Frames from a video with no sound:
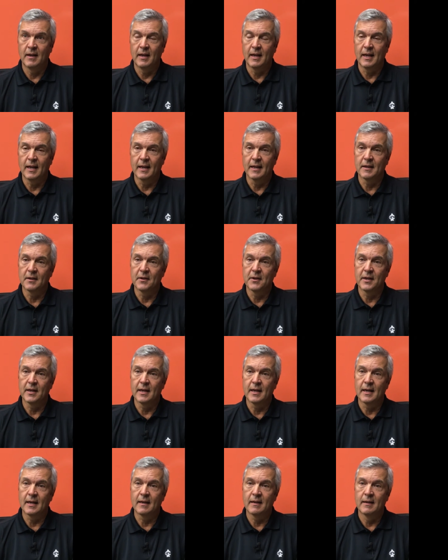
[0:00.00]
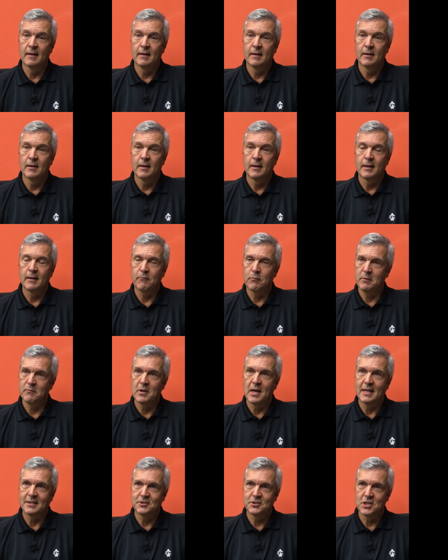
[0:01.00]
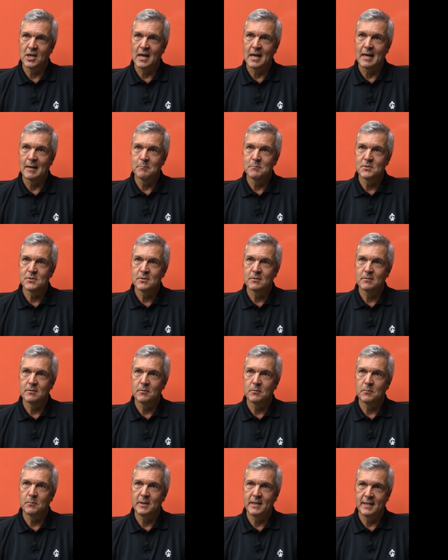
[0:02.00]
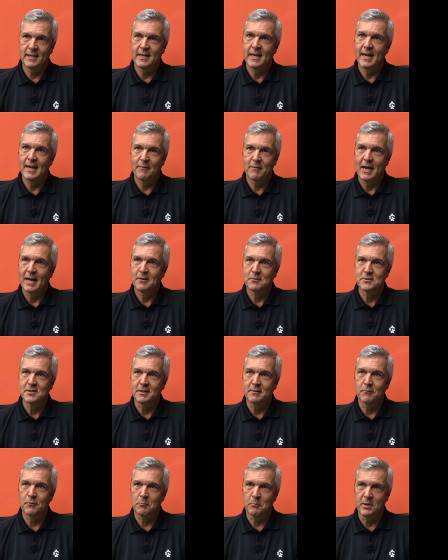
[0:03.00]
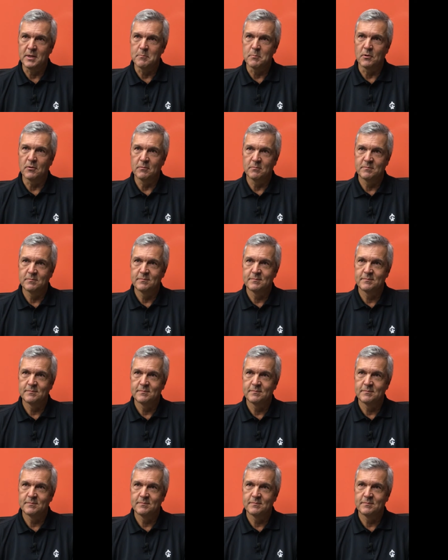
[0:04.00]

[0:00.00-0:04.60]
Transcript: And if we've got jobs, we need to have housing for people.